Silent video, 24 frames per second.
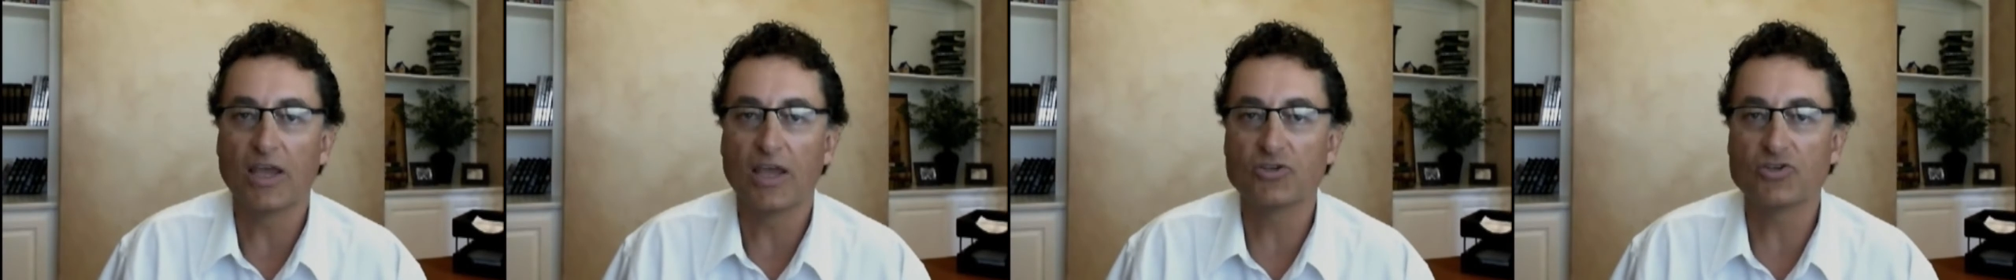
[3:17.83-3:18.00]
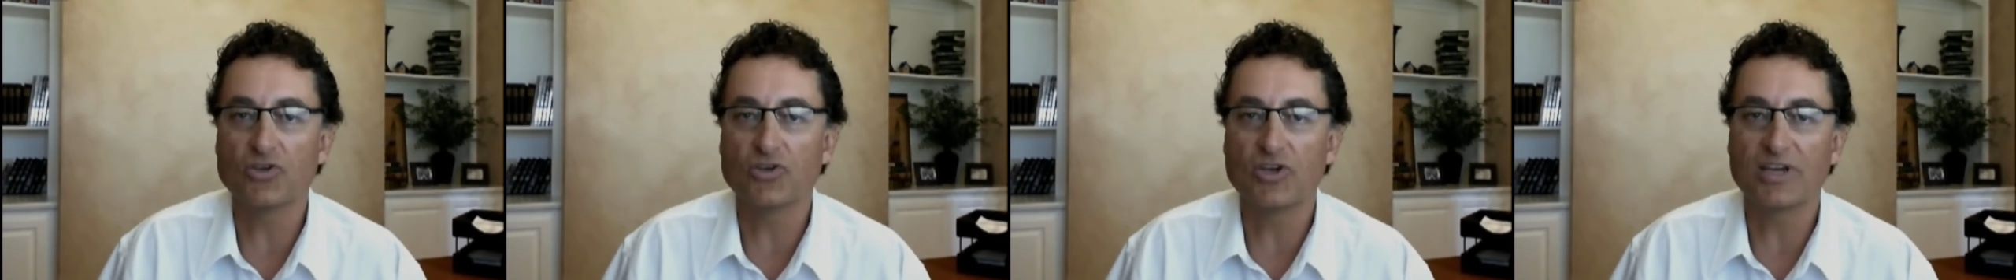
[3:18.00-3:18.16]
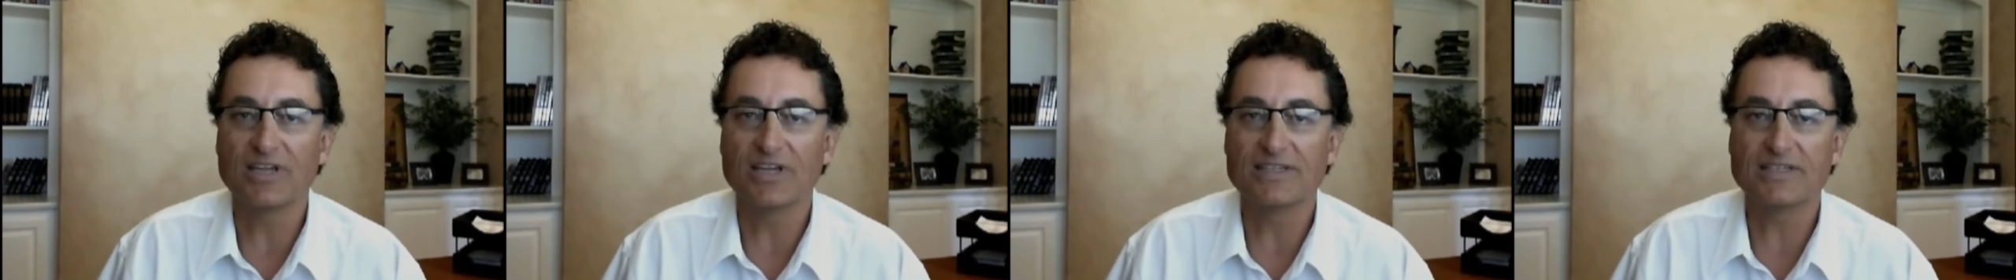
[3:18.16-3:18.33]

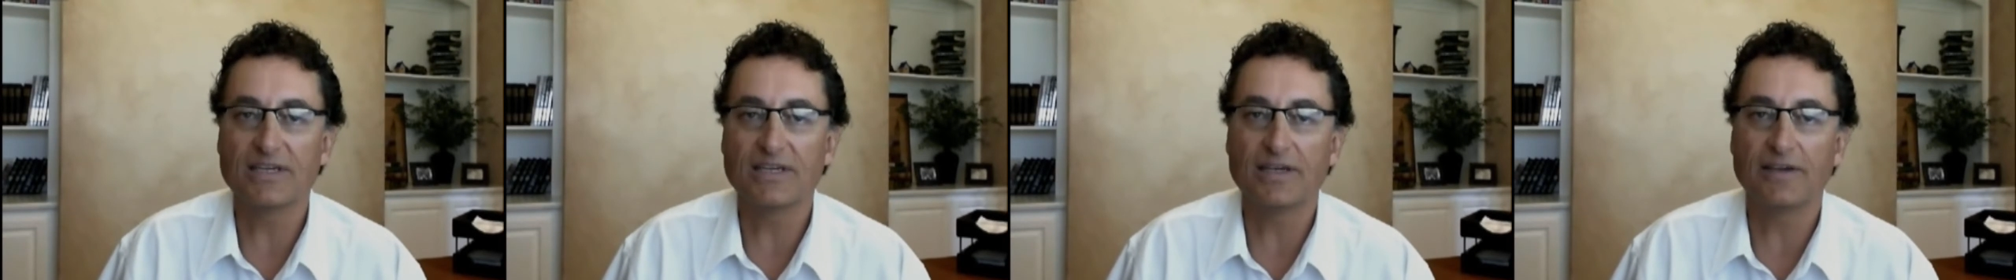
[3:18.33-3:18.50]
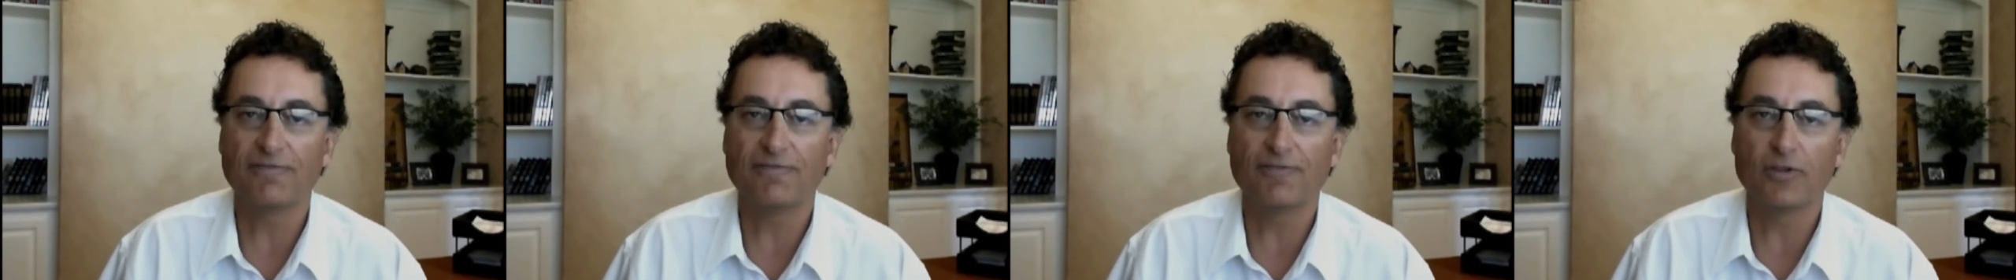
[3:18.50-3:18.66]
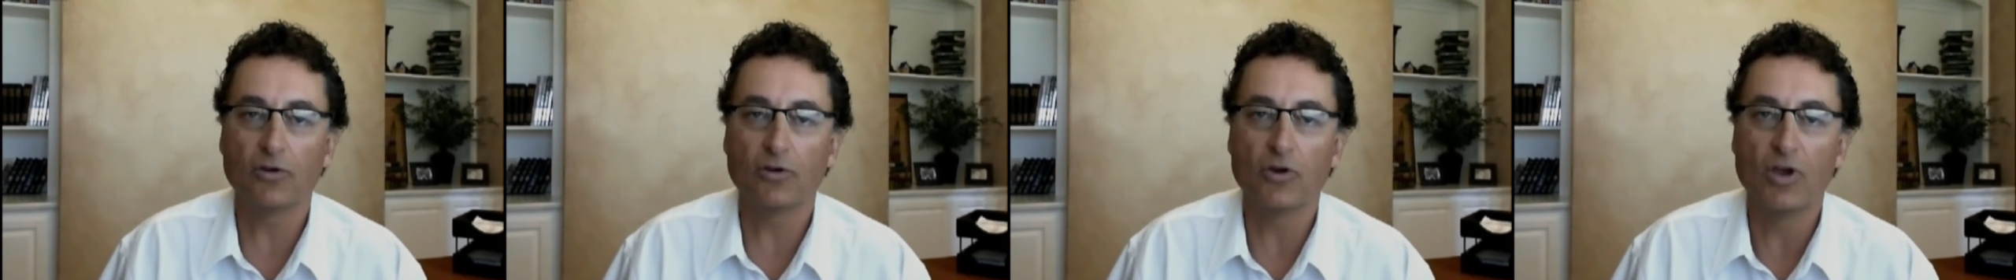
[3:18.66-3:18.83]
So you can see
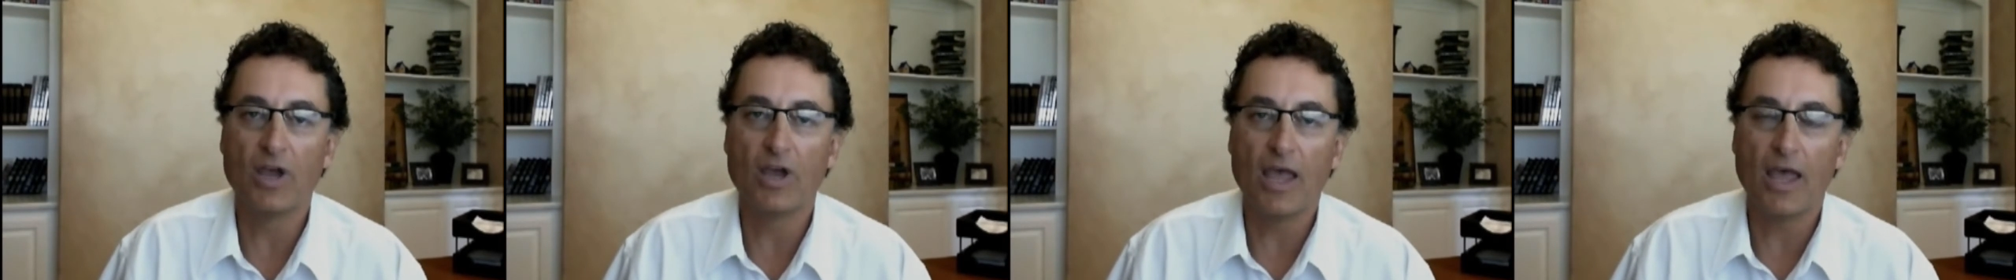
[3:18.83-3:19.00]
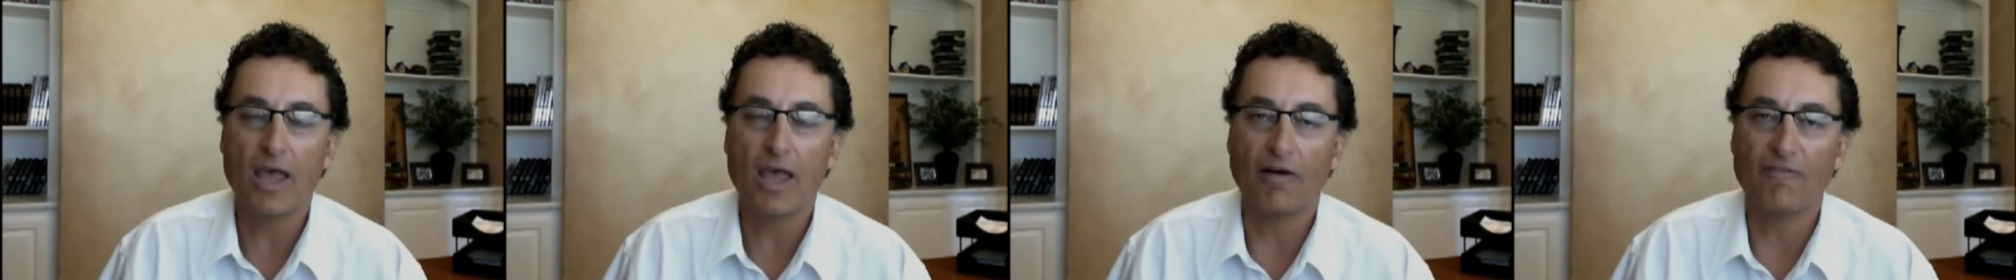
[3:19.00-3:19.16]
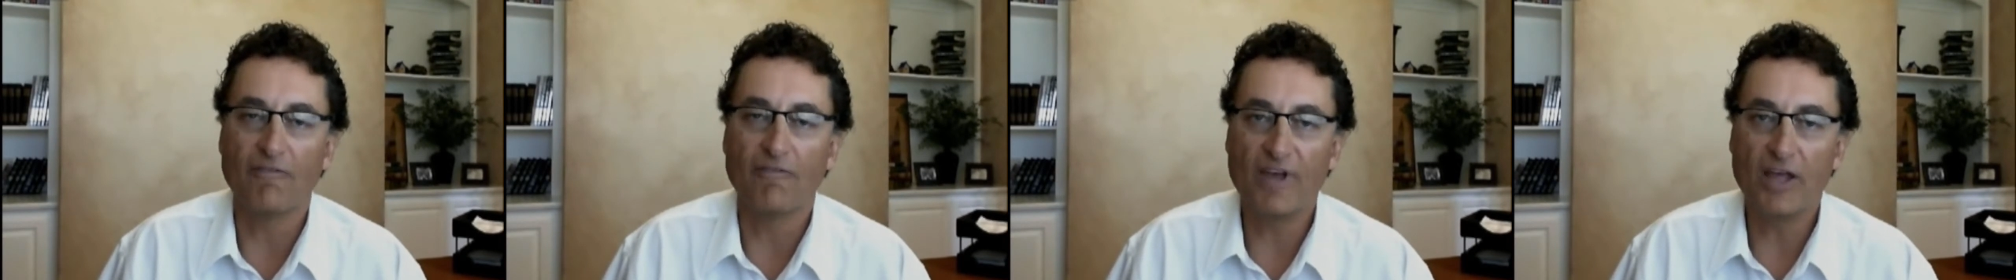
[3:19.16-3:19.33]
if they're
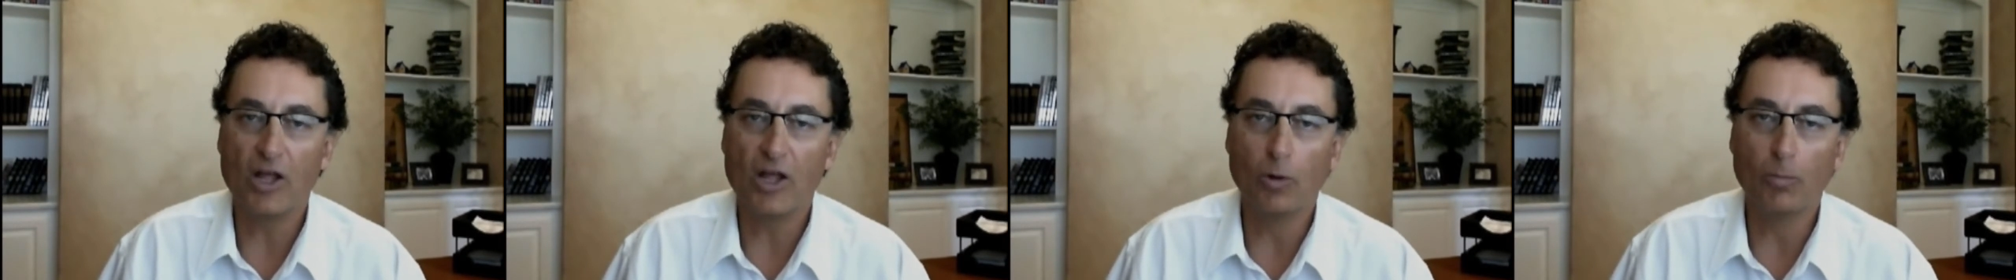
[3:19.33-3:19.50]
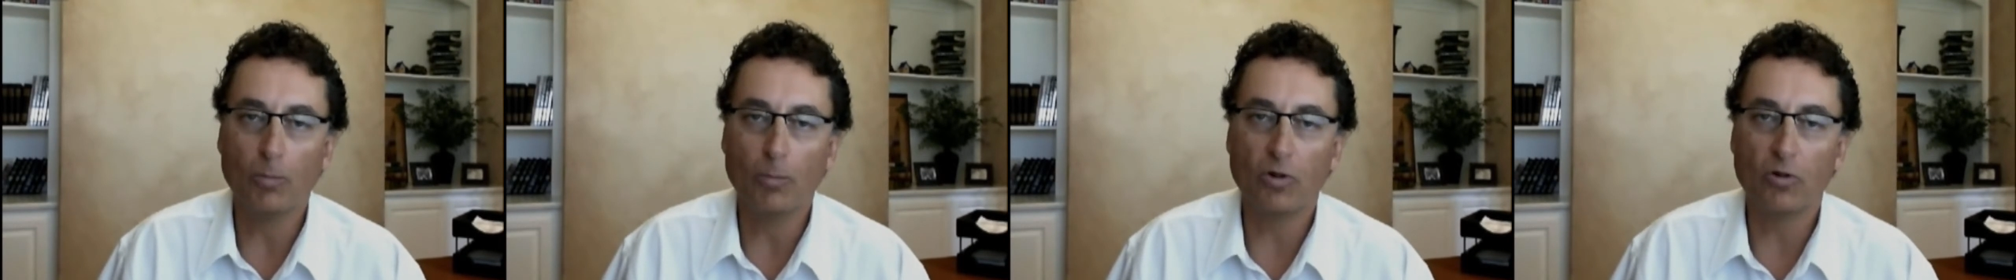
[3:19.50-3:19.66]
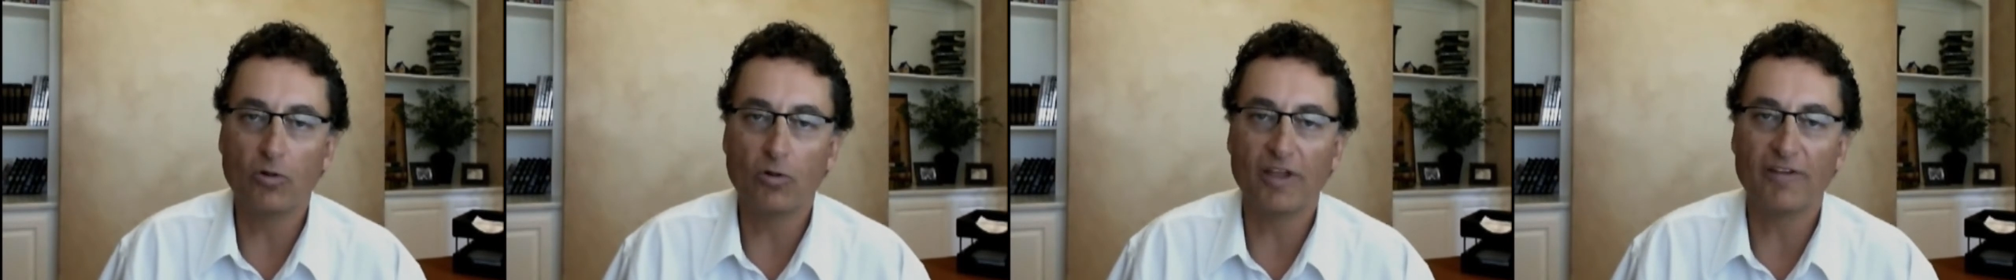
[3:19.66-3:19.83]

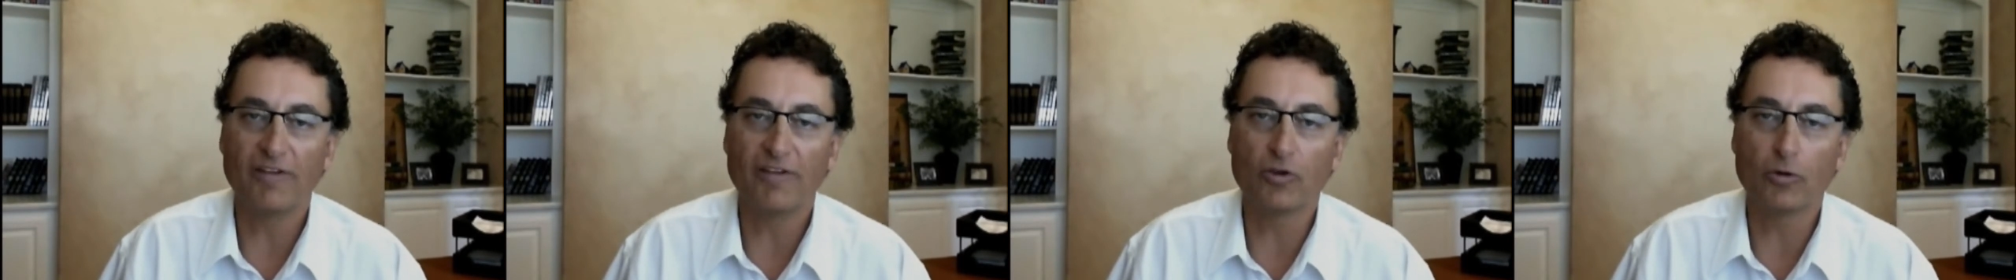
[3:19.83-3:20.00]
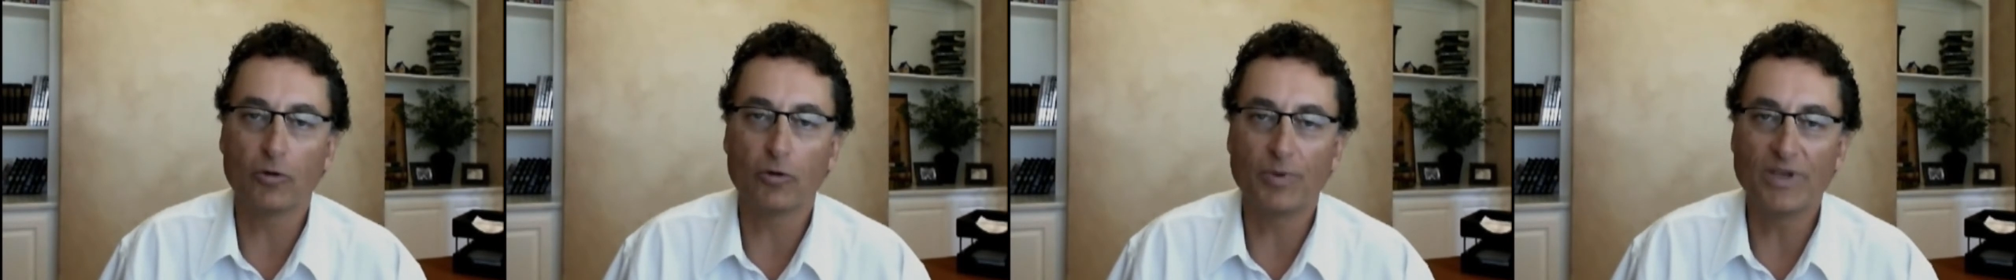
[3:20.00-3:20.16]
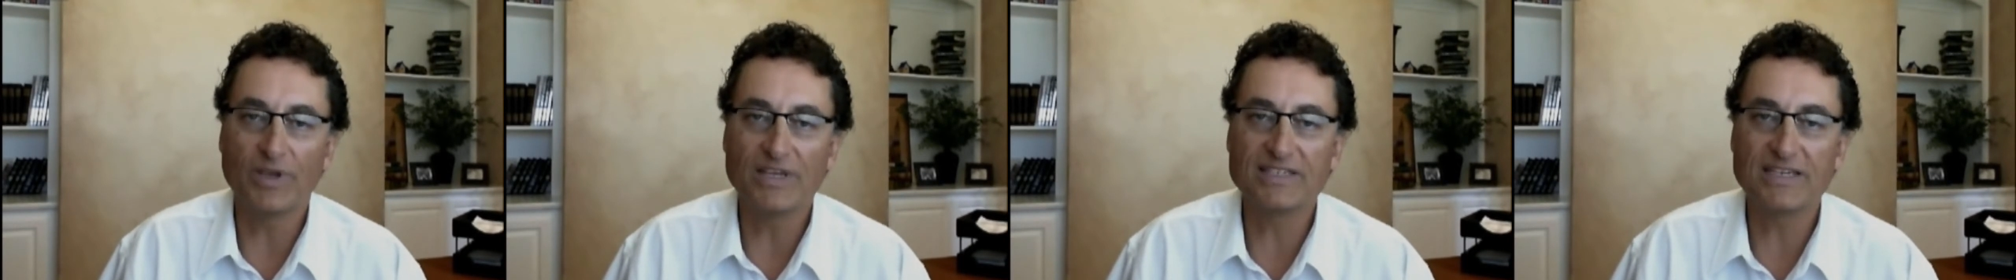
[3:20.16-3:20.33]
available, if
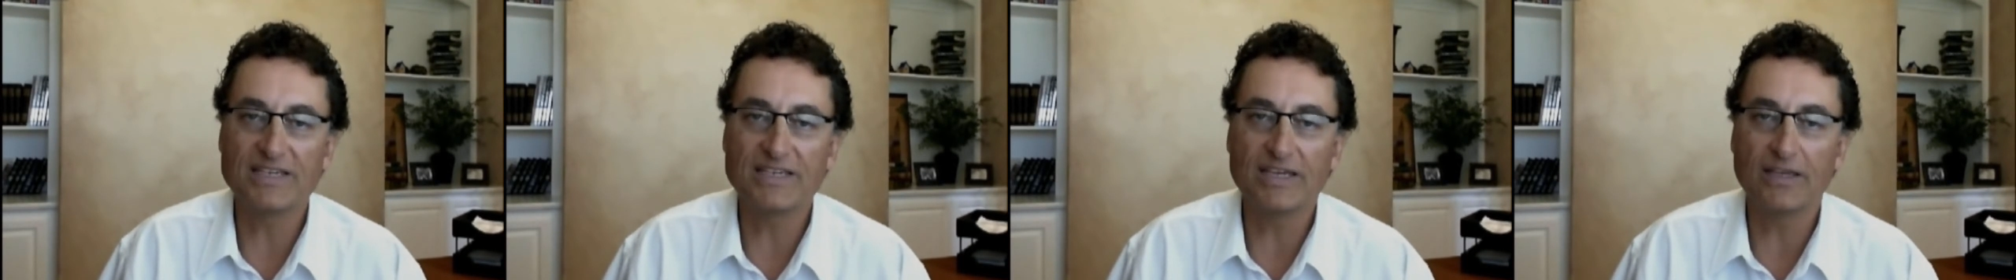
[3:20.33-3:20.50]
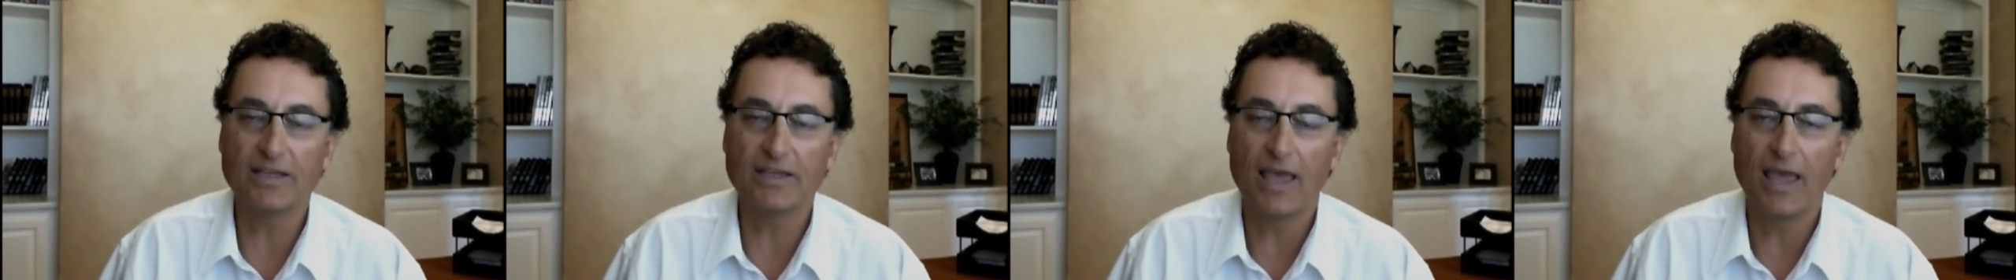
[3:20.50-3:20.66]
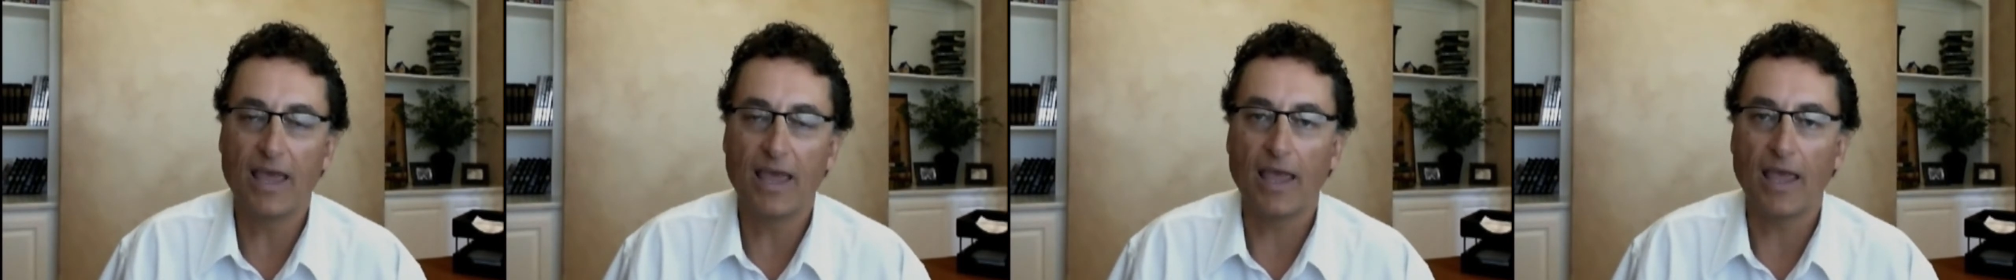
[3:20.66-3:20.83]
they're
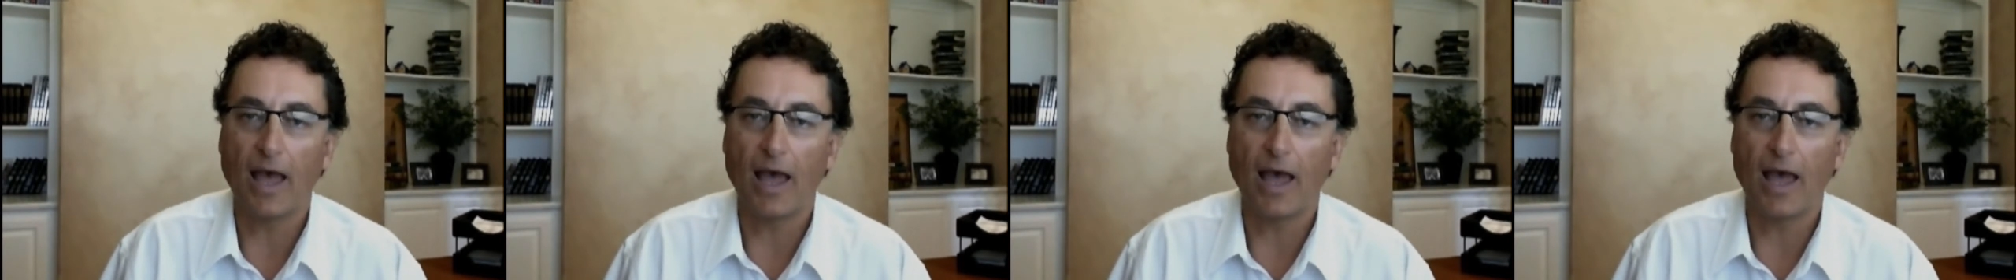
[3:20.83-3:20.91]
busy.